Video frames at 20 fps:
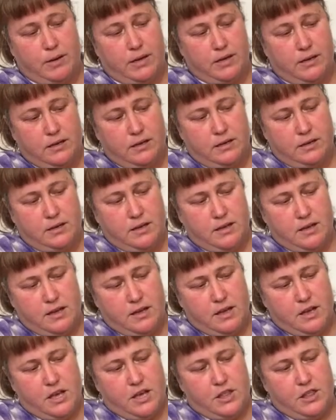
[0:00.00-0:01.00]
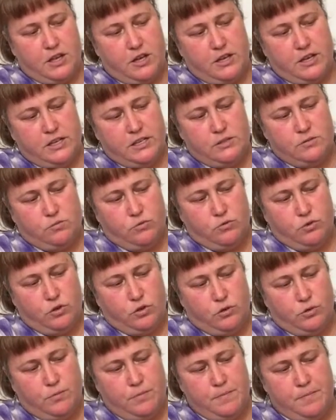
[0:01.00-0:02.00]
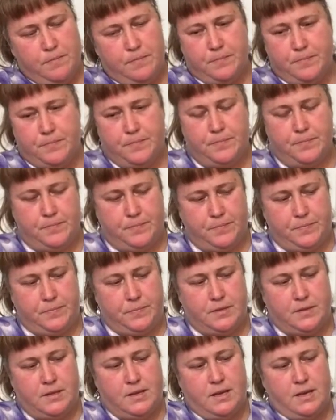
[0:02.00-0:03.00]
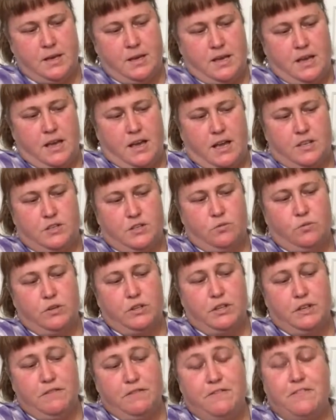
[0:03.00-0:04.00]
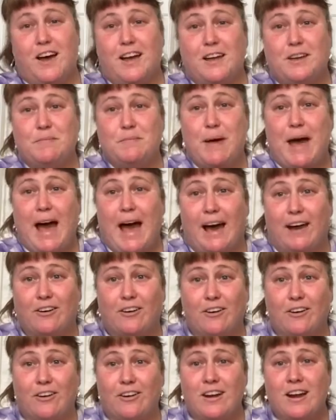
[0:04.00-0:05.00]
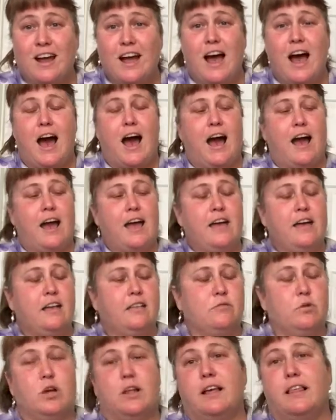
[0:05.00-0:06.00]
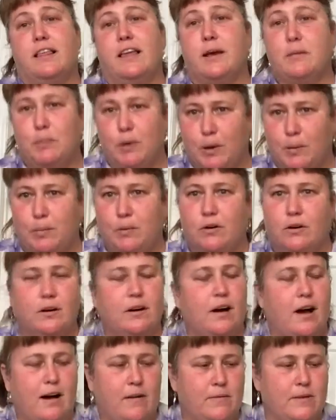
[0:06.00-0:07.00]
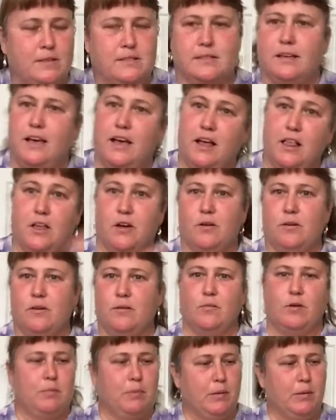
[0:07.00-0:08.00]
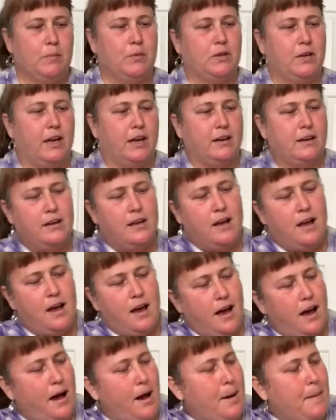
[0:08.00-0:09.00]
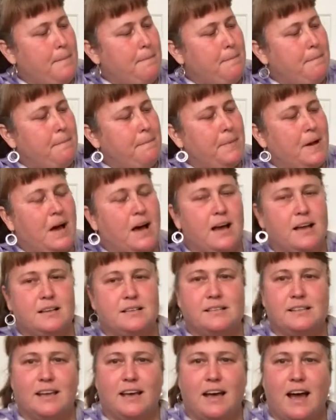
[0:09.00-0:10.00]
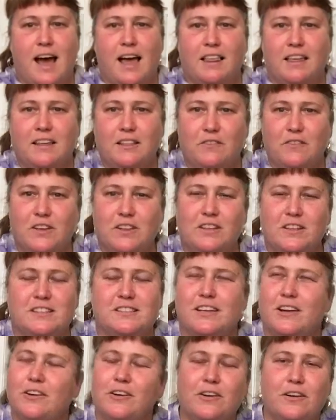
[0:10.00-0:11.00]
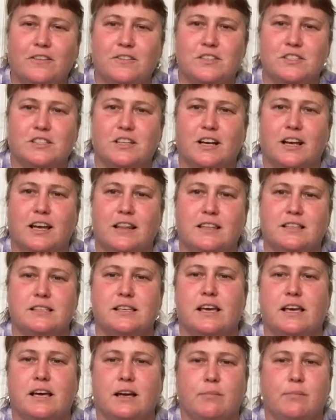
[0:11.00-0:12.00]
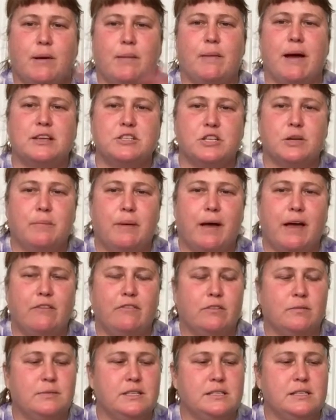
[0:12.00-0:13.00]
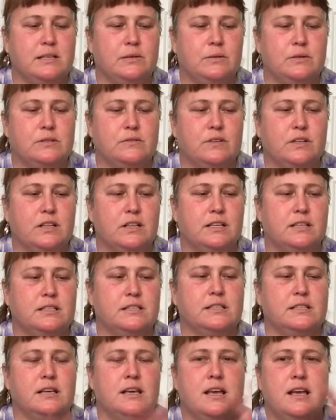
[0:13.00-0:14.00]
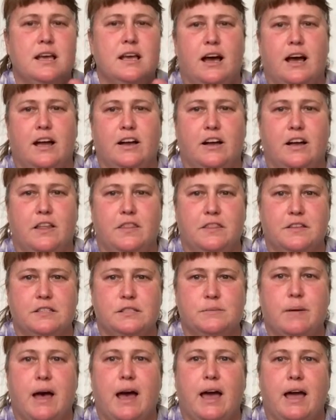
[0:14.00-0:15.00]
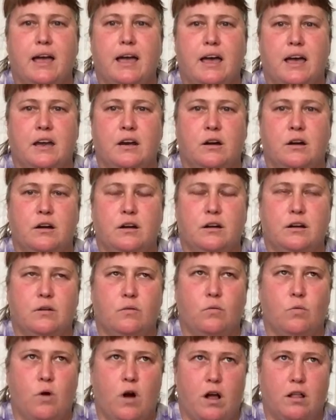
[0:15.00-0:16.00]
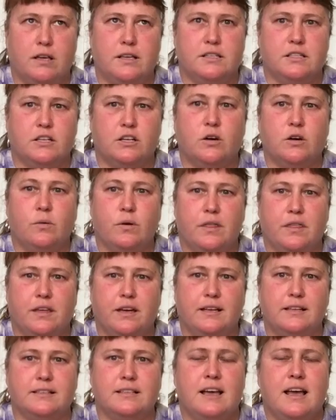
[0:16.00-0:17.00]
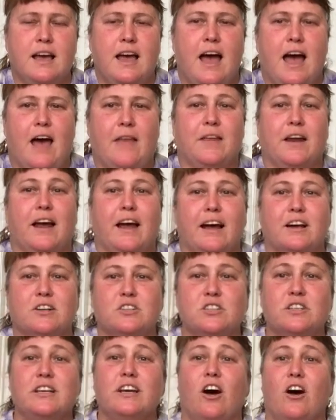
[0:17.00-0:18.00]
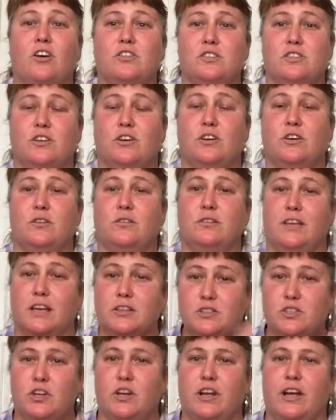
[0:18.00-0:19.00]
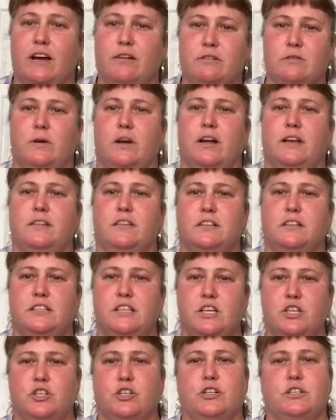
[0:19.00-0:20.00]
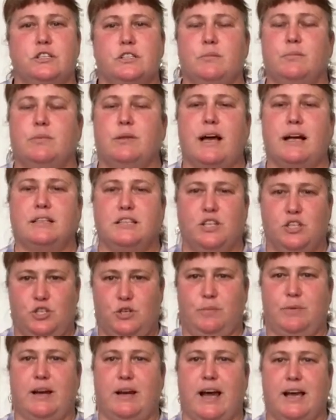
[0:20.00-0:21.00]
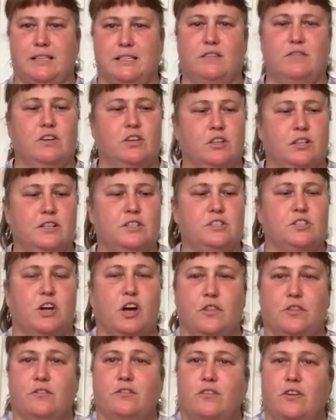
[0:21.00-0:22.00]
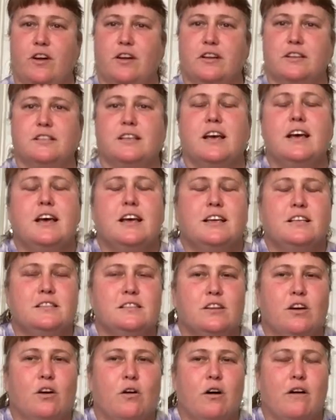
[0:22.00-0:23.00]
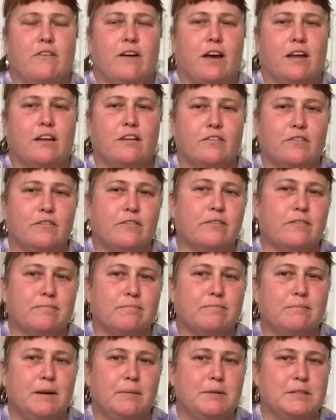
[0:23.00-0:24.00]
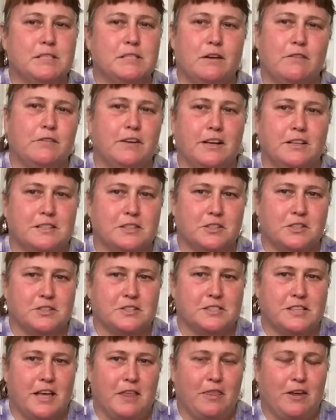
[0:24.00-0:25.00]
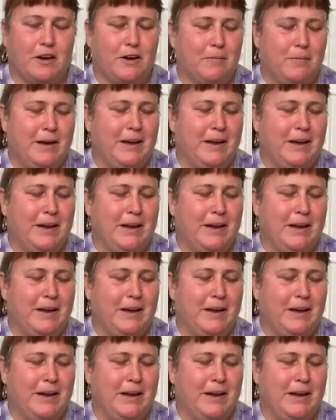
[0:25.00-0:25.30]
but there is room. It's a really fun pattern. I, well, I like purple, obviously. Hello, I'm wearing purple again. Um, but I like the villains. I don't know, I've just kind of got this kick. My magic band from Disney was villains. I got this bag and a wallet to go with it. And then I actually also, yesterday I was wearing the t-shirt, it's a black t-shirt, but it has the villains on the front. So I've kind of made myself a nice little set there,